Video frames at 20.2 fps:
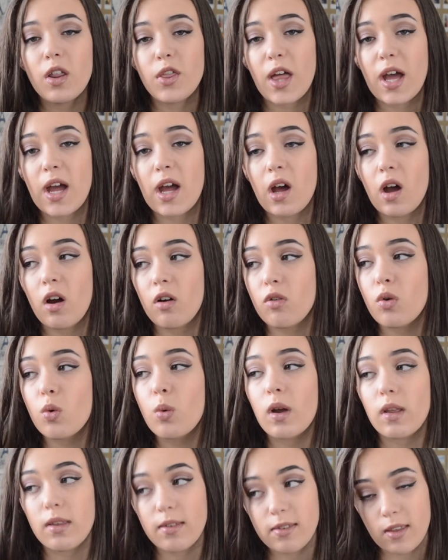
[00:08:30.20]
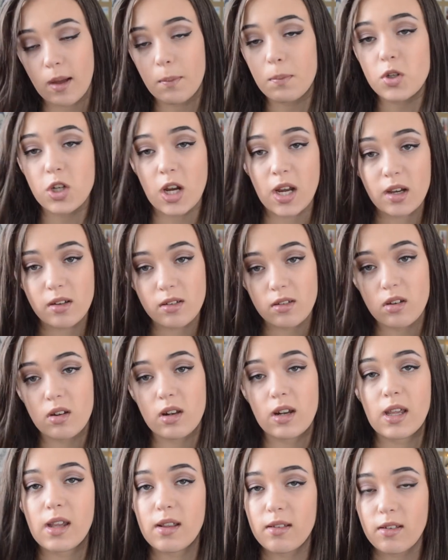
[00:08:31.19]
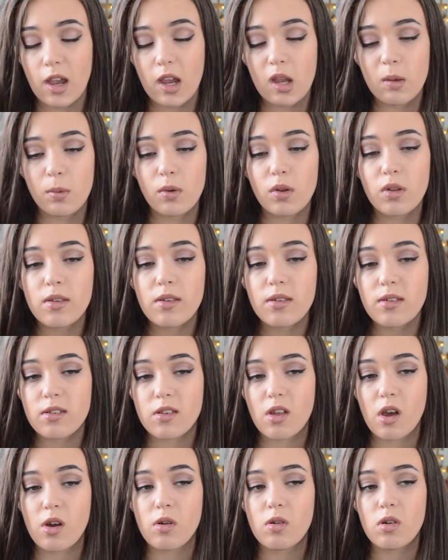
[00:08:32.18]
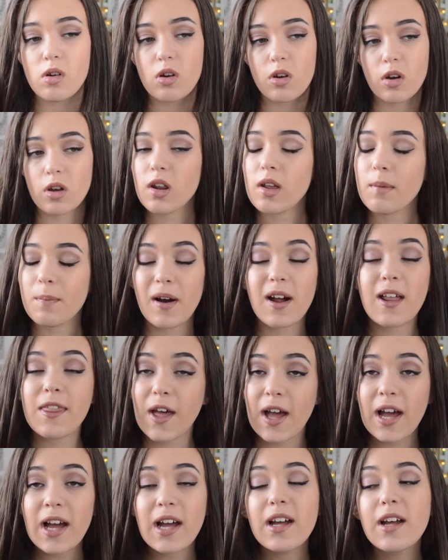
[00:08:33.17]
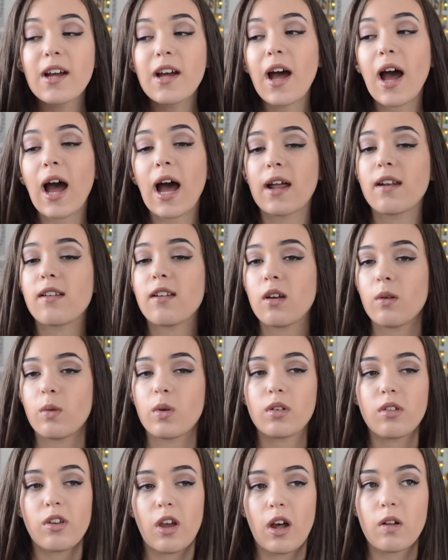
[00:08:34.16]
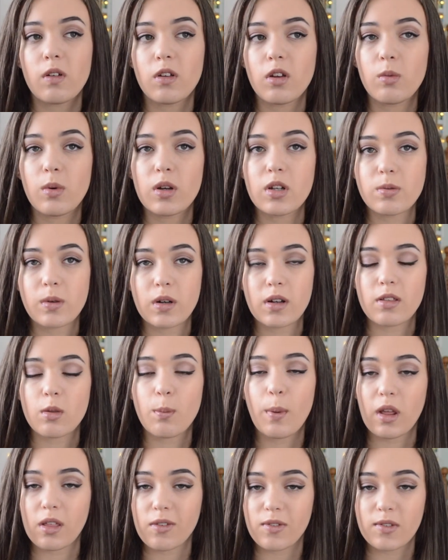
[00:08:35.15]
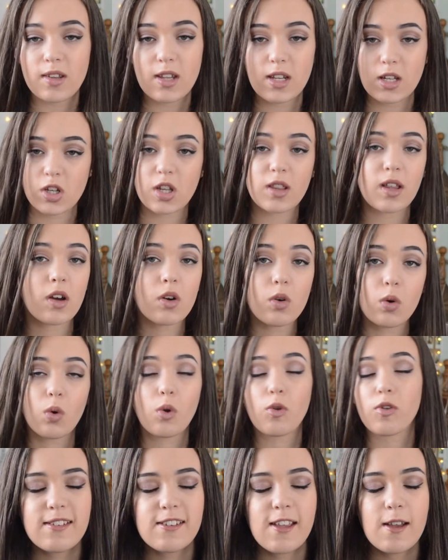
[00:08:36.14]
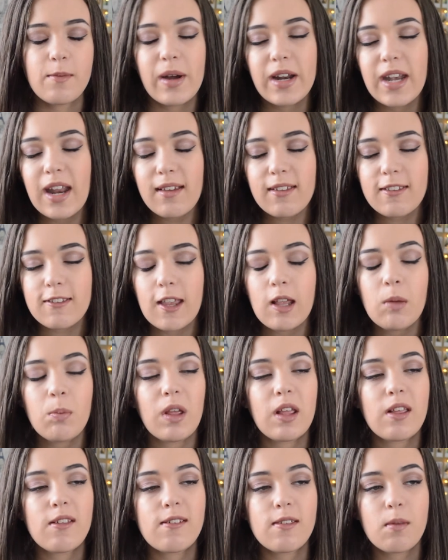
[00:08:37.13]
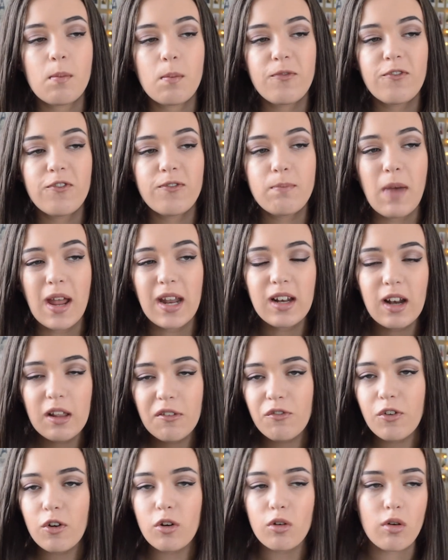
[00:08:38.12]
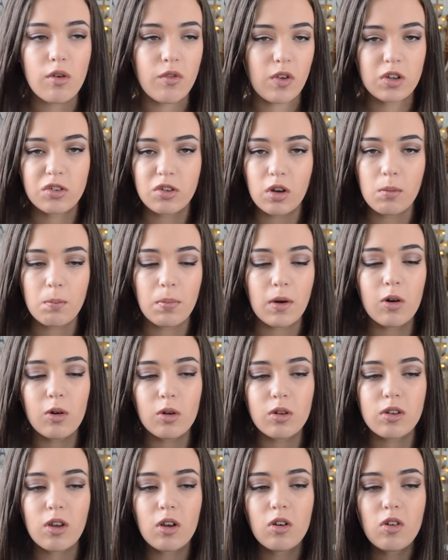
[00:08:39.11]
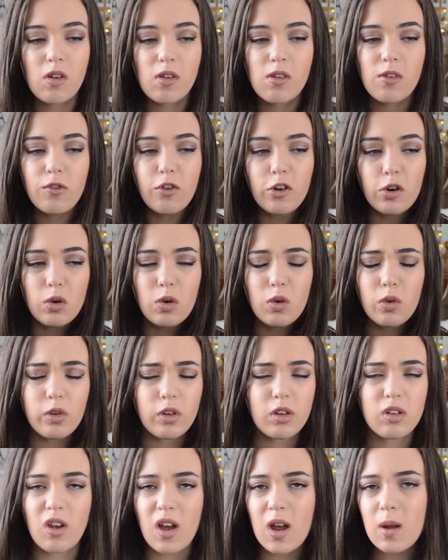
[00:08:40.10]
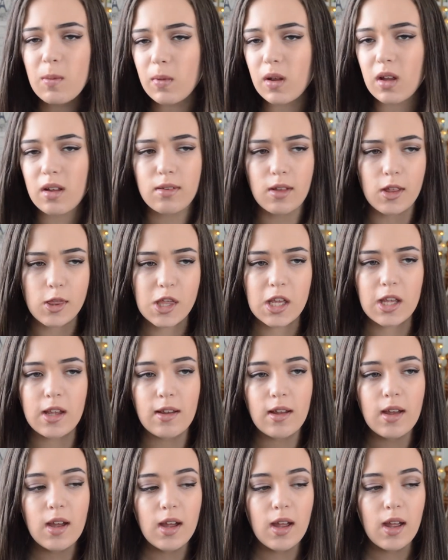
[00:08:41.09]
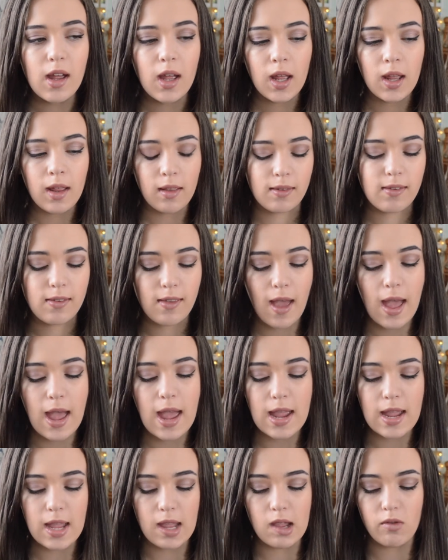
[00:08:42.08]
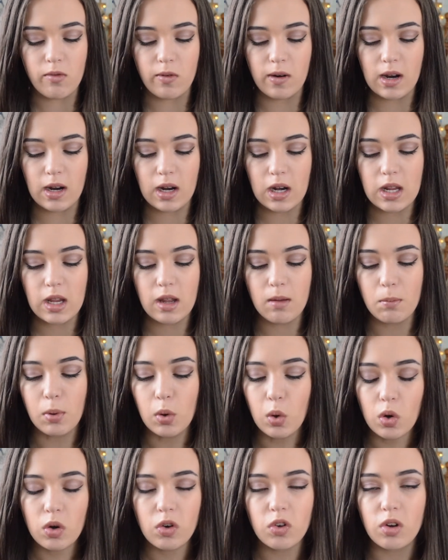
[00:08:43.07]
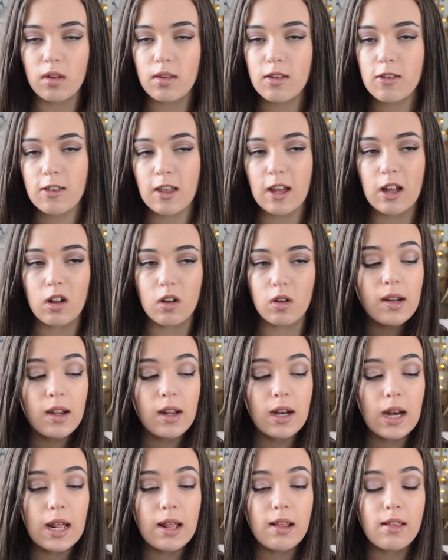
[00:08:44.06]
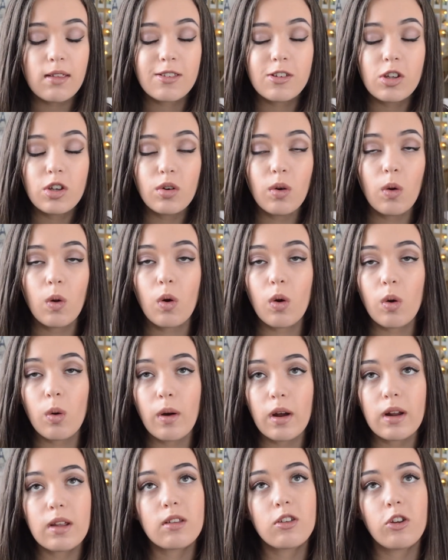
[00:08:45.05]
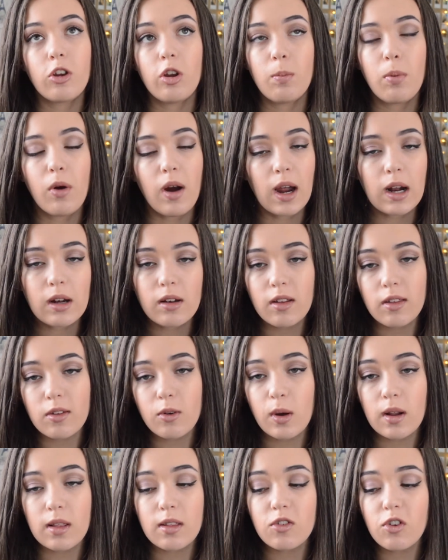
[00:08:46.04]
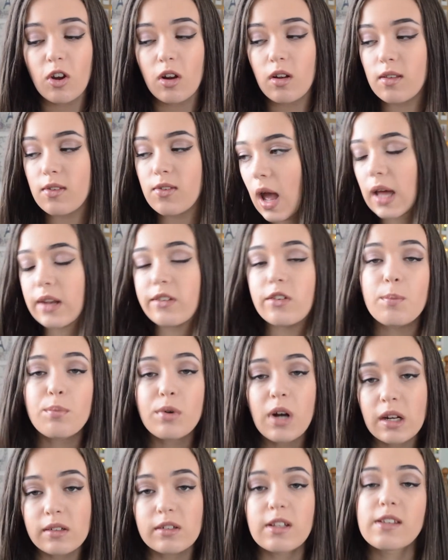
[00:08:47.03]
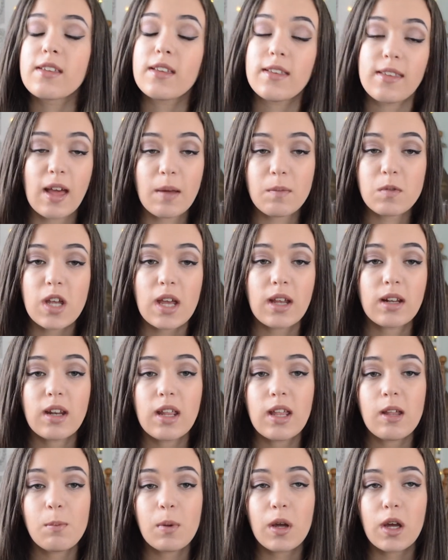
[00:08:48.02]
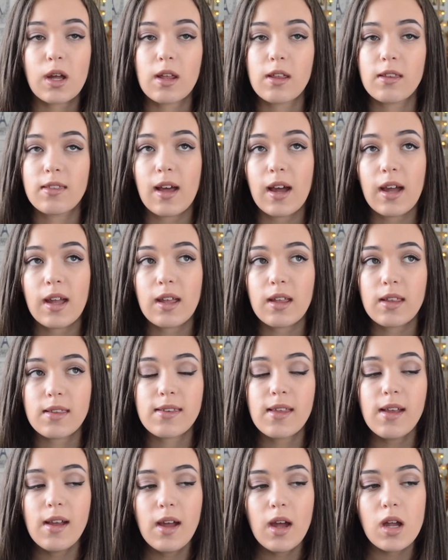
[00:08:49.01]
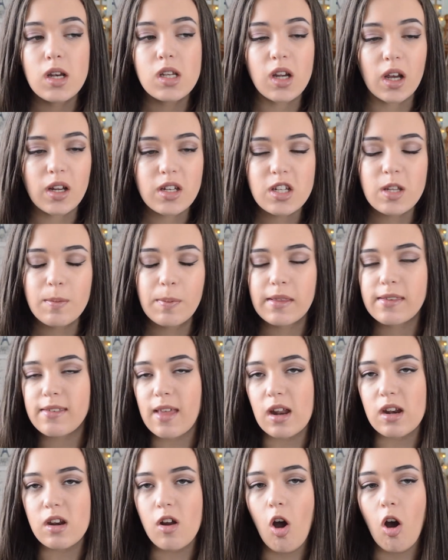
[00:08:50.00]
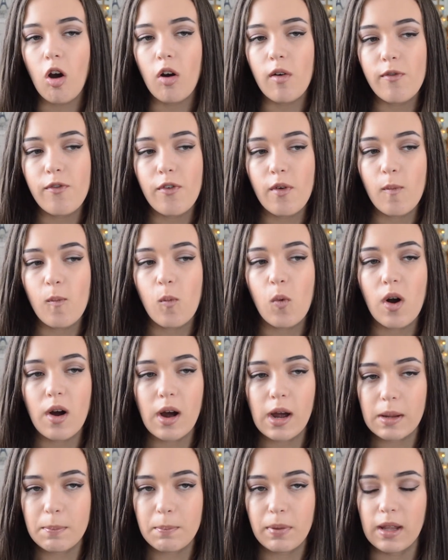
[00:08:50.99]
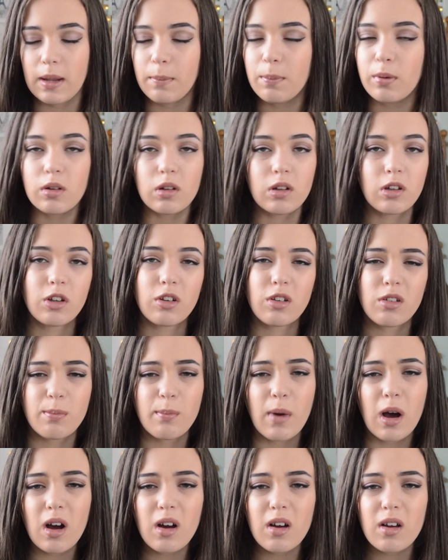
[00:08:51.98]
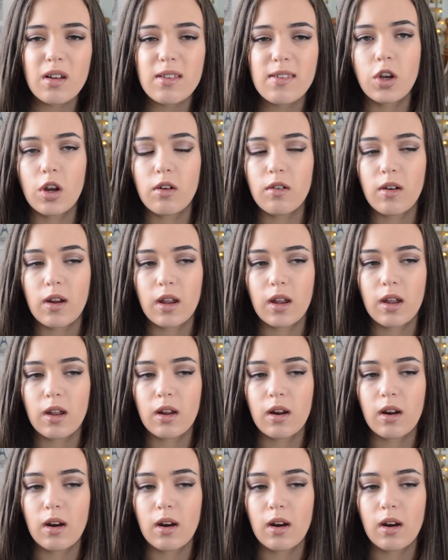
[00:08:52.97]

There are always subject league tables, so look at it by that, and it will tell you which one's the best for teaching that course. So my next tip is mainly for revision, but also just for all the time, because I think it's a really important skill. It is to always do practice questions and to practice exam technique, because that is 90% of why people lose marks during